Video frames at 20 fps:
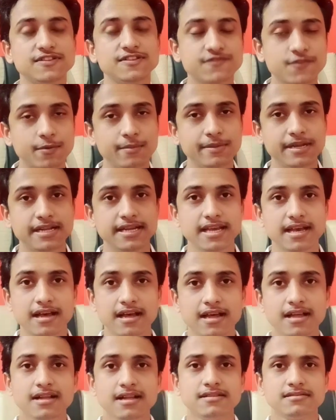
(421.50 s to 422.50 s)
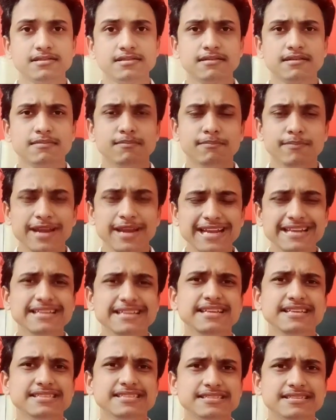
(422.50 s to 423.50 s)
from India, the
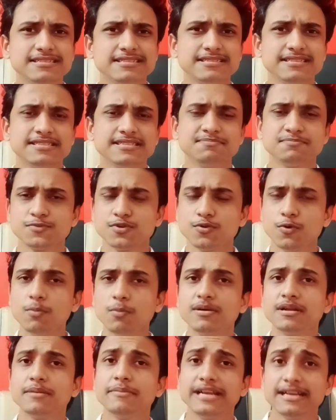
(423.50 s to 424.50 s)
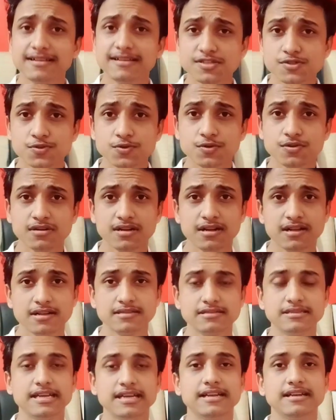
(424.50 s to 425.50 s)
mainly reasons is open a medical store,
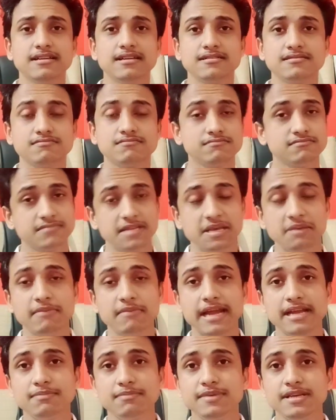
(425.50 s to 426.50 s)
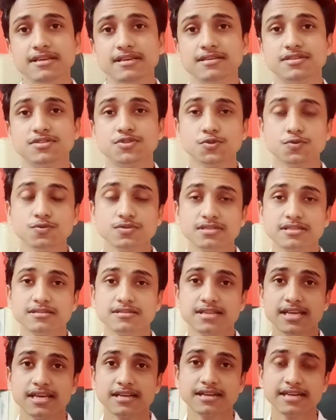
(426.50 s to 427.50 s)
then they might be
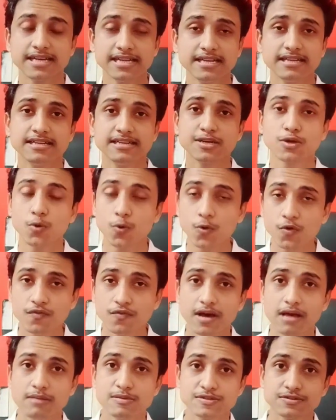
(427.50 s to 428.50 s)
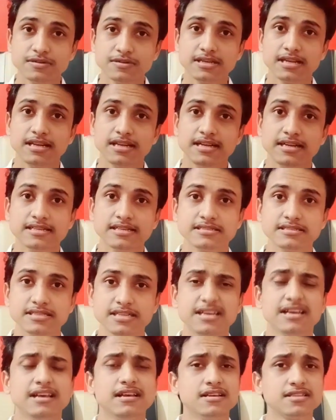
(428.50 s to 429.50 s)
choosing their career in core pharmaceutical
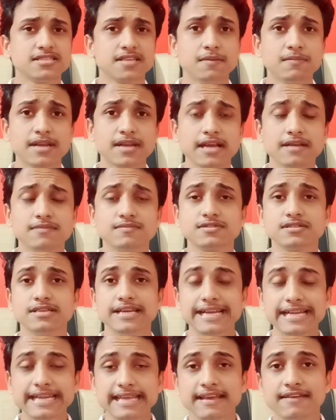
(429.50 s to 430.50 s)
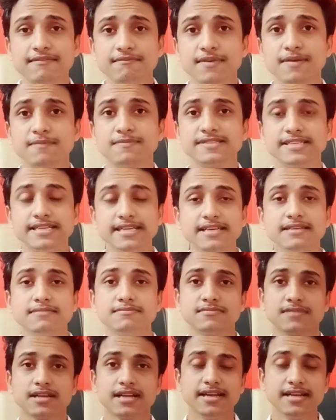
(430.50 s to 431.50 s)
industry, sometimes ETMF,
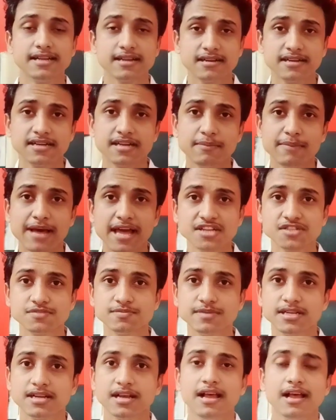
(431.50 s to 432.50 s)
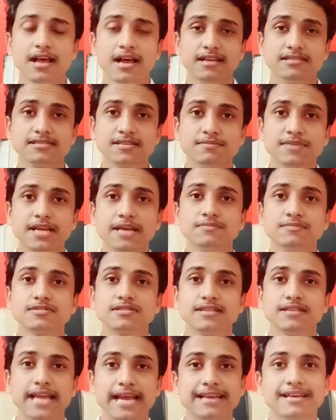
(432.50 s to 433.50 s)
CDM, the clinical data management, and
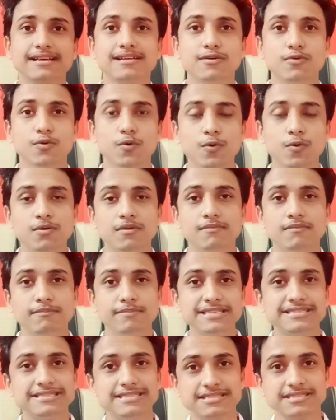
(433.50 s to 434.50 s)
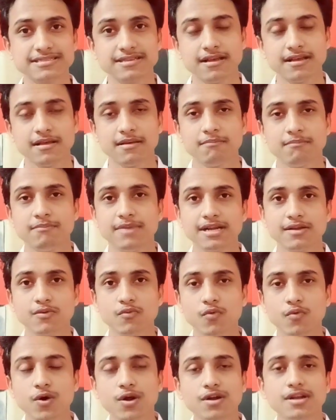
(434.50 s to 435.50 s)
sometimes like own business.
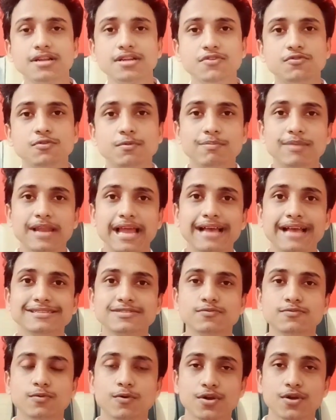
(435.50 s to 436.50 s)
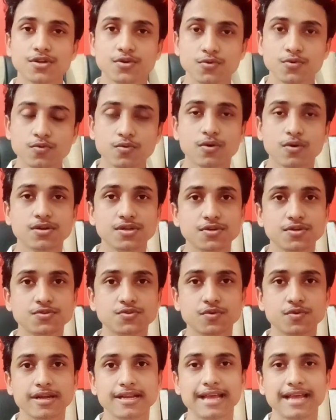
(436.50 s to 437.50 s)
But what are your plans, what you want to
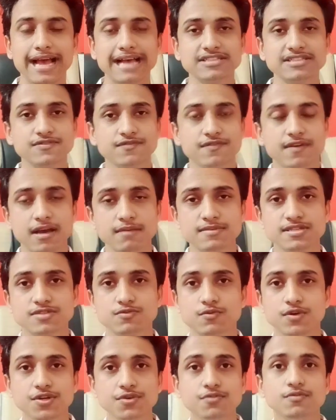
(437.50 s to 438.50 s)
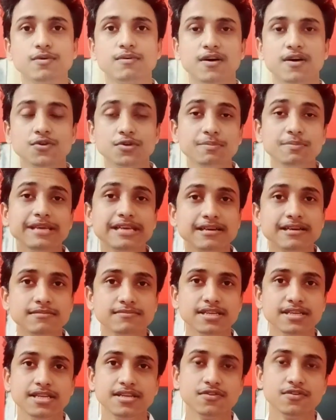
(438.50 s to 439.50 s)
join as a pharmacist, what you want to
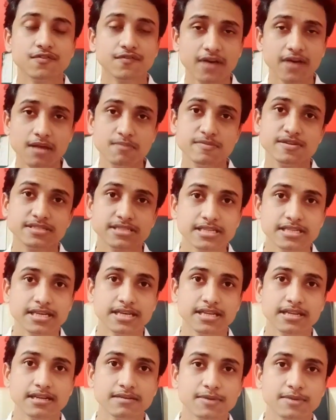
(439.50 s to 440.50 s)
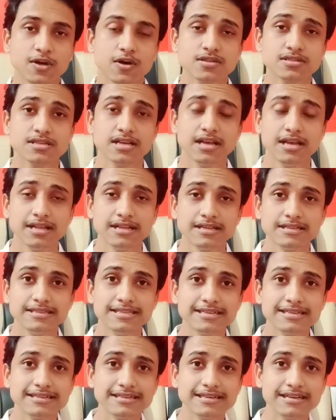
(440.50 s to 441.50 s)
become in your pharmacy career? Because
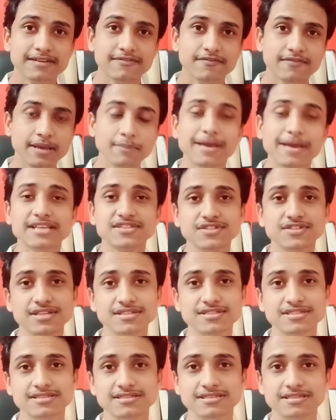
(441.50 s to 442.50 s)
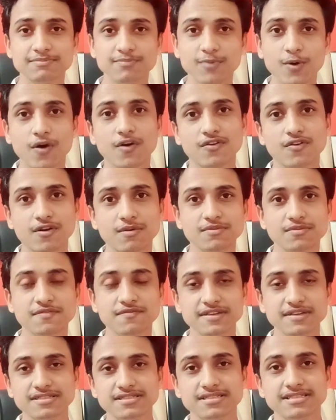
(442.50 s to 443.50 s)
the imagination, the power of the
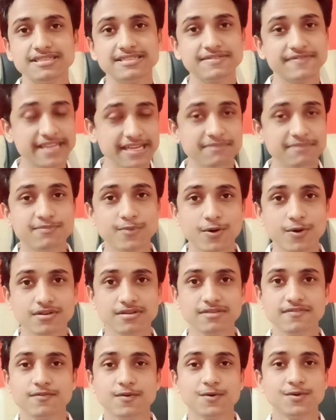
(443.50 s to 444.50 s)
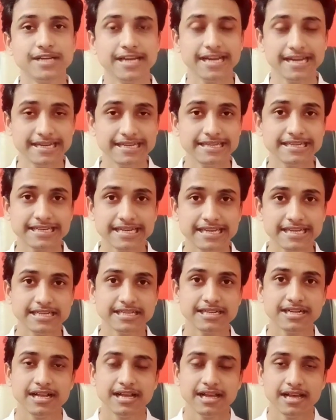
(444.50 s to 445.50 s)
vision is very important for any
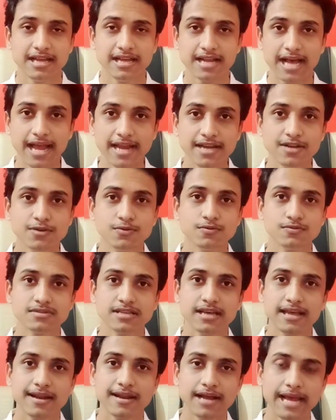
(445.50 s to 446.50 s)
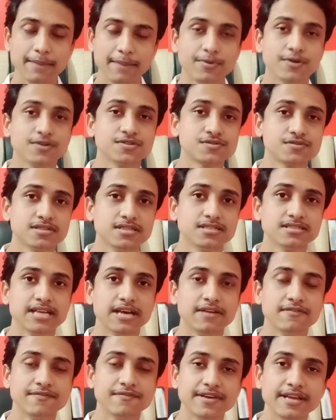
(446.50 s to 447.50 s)
career. And I know that abroad students
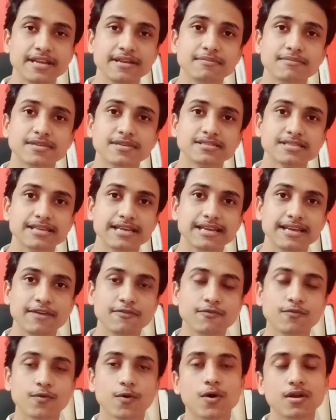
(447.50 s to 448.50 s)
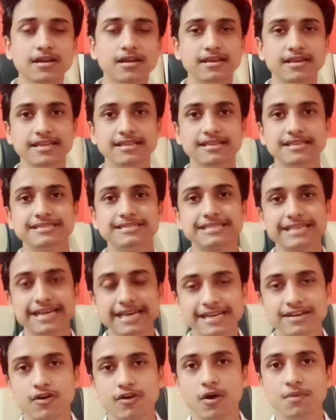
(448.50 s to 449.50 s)
are very much evolved in this
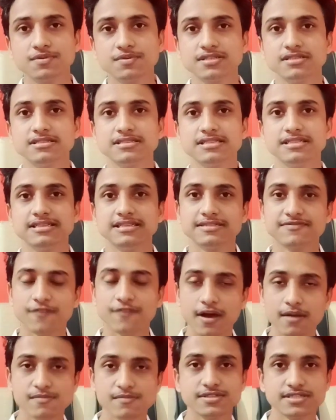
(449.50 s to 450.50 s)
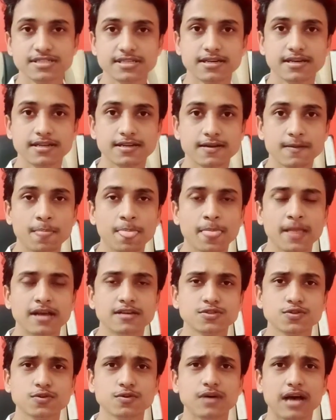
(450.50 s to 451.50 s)
career options, in this pharmacy career.
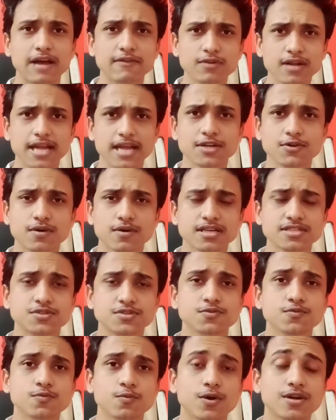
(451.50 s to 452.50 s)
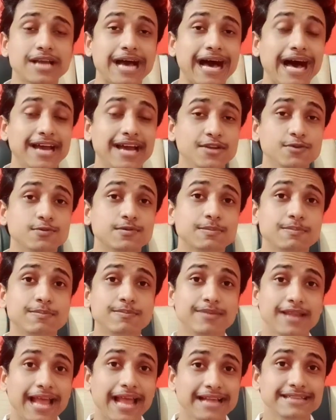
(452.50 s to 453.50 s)
So I would like to ask you, what are your
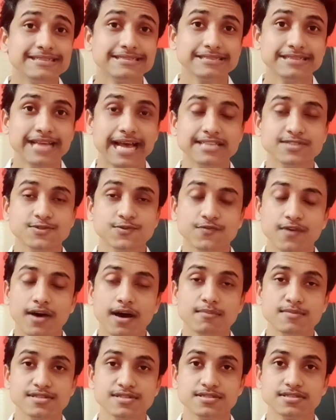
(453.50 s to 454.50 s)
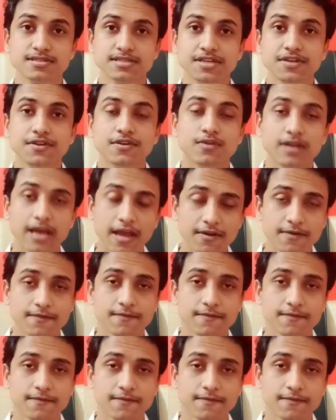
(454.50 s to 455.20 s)
plans as a pharmacist in your life?